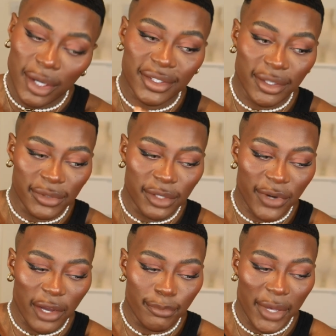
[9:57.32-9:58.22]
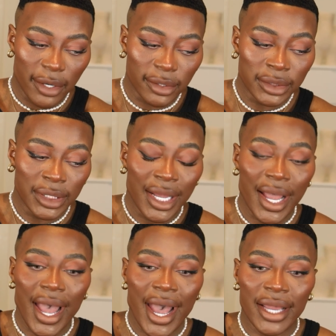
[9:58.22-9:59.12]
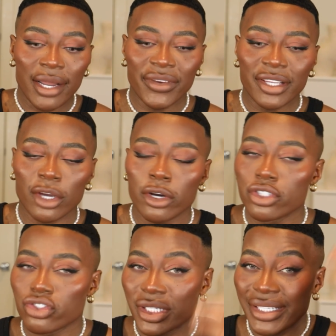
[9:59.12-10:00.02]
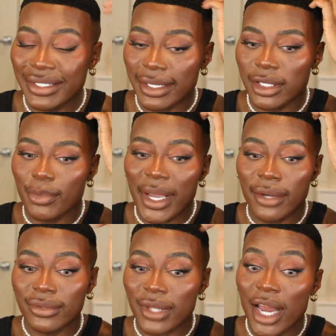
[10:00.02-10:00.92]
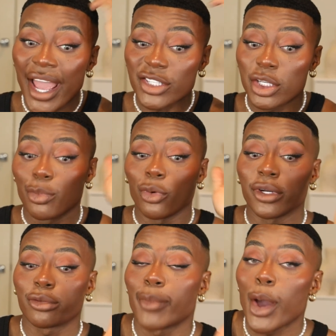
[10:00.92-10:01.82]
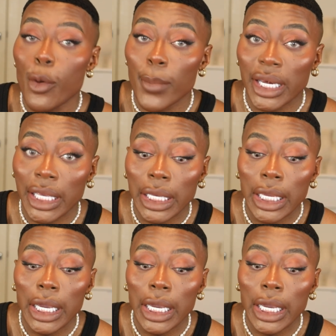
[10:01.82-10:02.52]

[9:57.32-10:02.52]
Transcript: 75 mil, and I think it's £160, and I actually bought this with my own money.